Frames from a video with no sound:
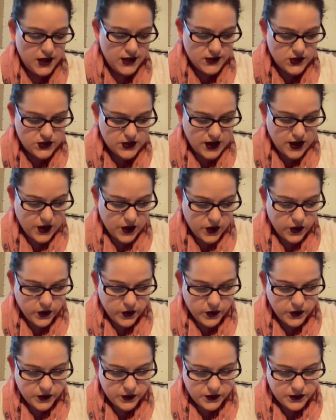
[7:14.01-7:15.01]

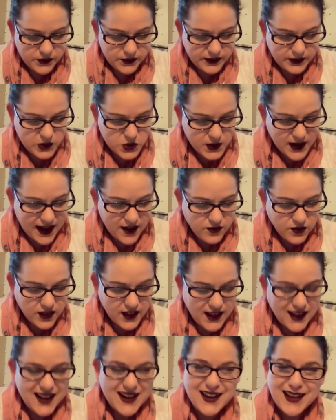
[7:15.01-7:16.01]
So they're
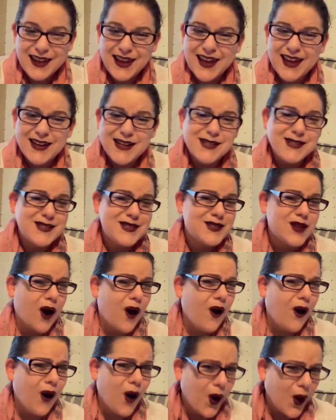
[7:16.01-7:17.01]
traveling, and again, it's this
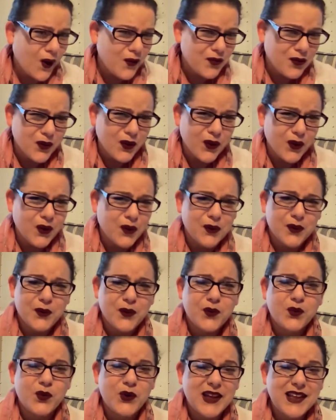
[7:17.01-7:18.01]
awful,
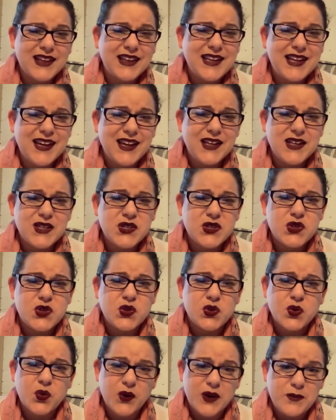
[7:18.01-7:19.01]
really
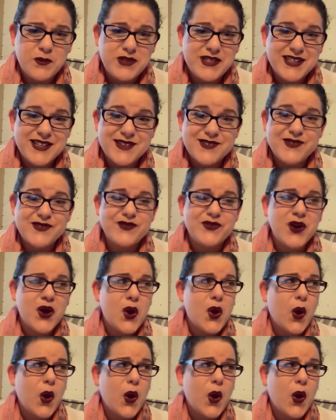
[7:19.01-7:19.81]
descriptive,